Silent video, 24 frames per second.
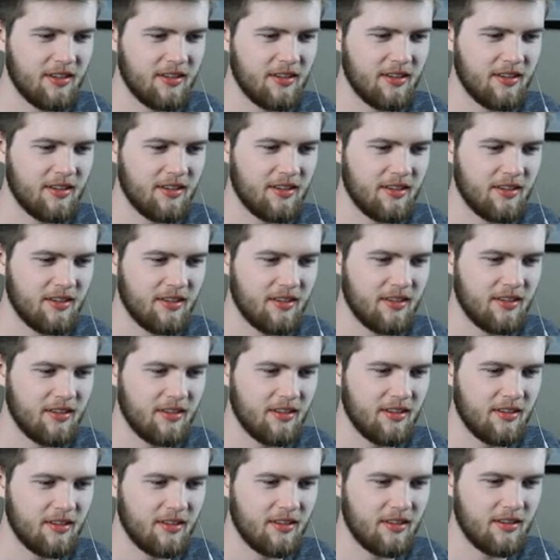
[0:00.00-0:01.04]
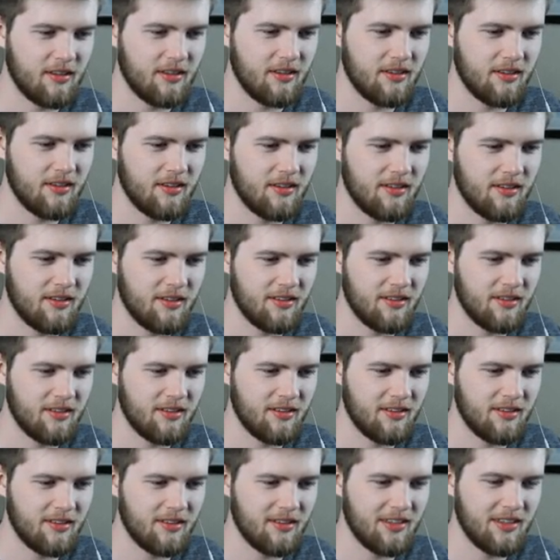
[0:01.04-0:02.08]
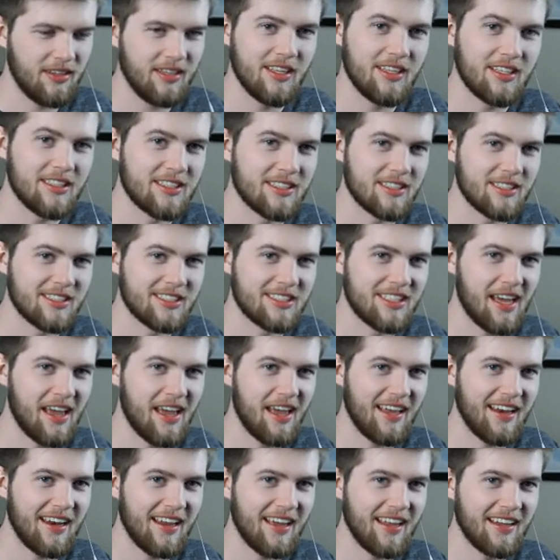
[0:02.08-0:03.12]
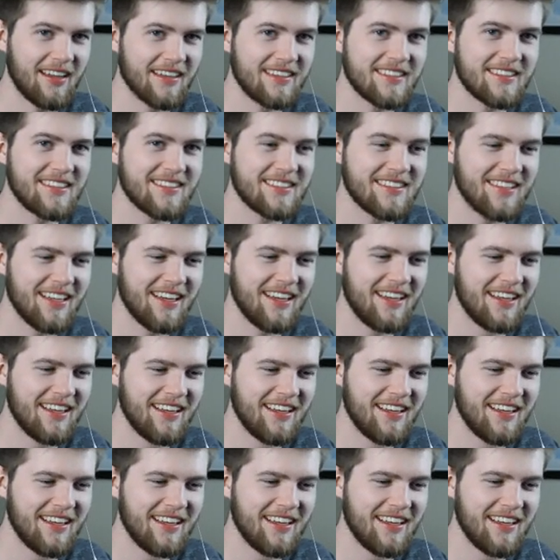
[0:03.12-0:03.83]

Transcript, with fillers: Uh, boom! This is sad, Alex.